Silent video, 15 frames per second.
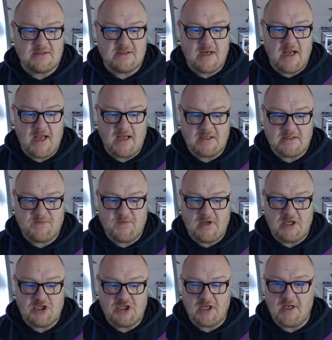an
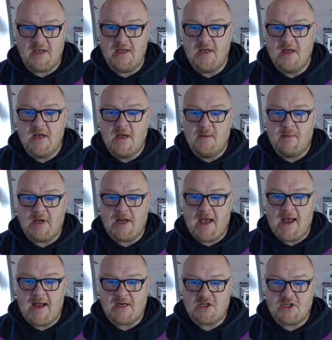SVG, but it
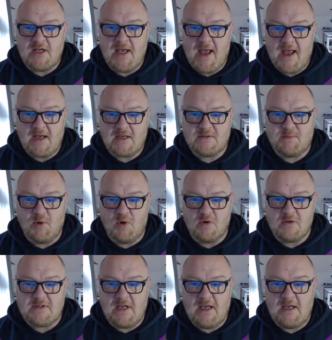actually
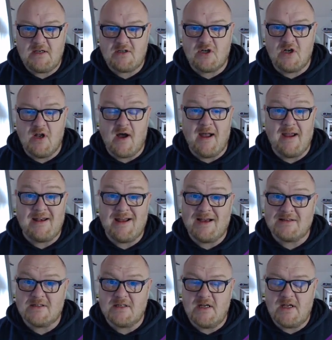exports each line
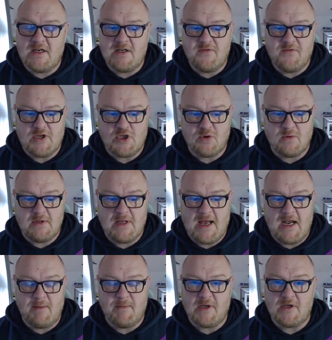as an individual
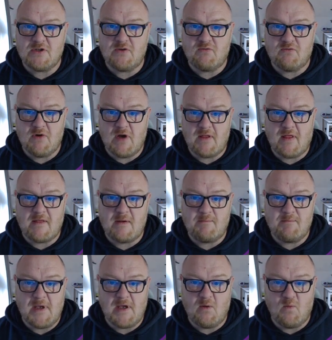element rather than
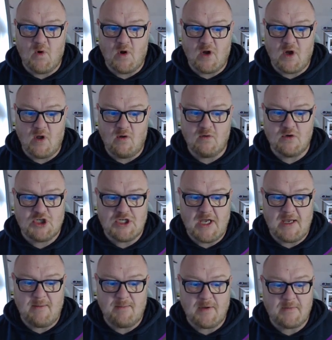being one whole
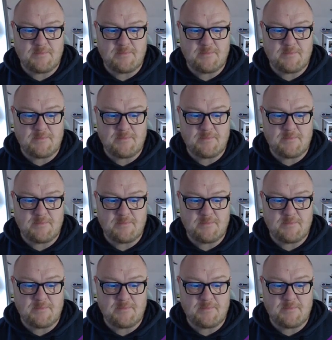shape.